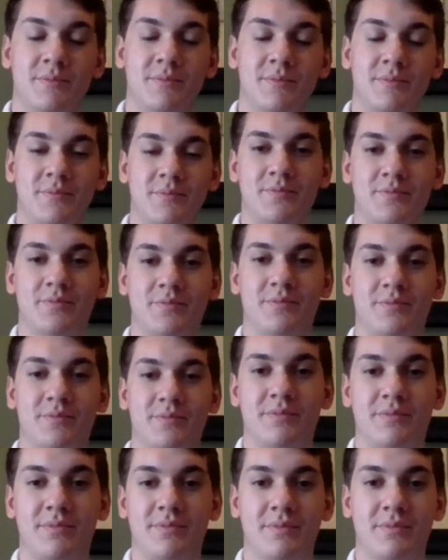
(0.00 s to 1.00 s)

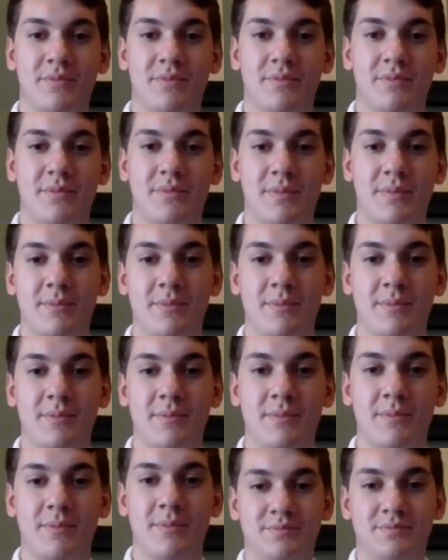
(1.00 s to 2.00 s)

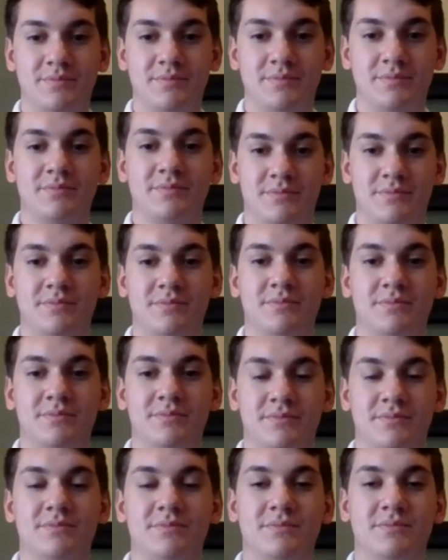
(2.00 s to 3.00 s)

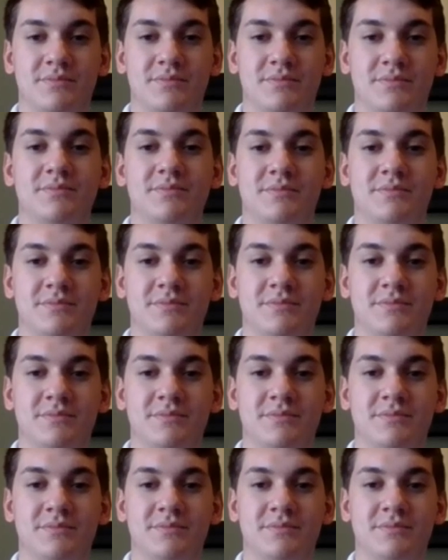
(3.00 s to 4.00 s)

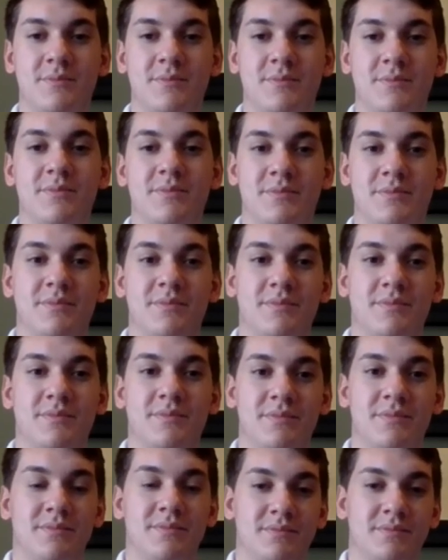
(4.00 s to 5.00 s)

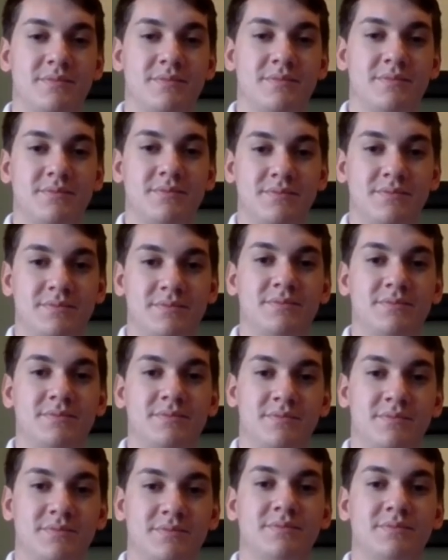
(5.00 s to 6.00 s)

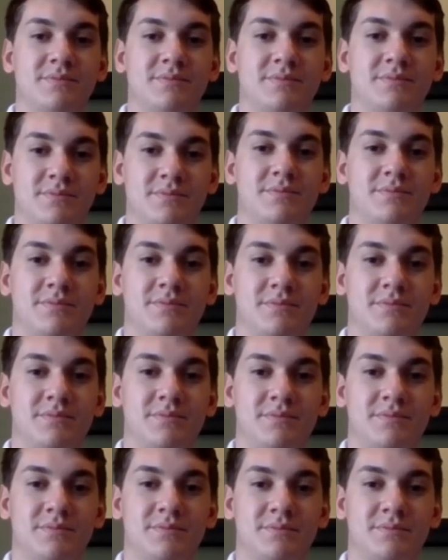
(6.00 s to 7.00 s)

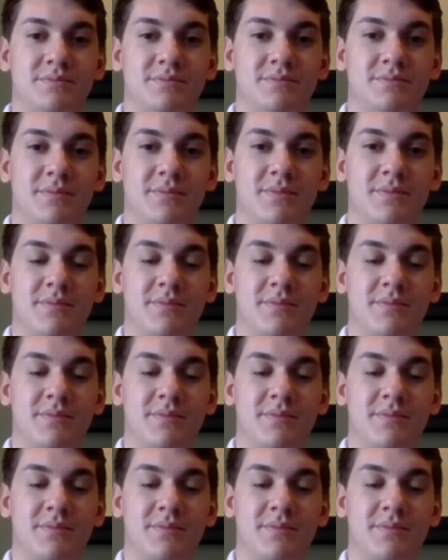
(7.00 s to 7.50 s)
No words are spoken by the person on screen.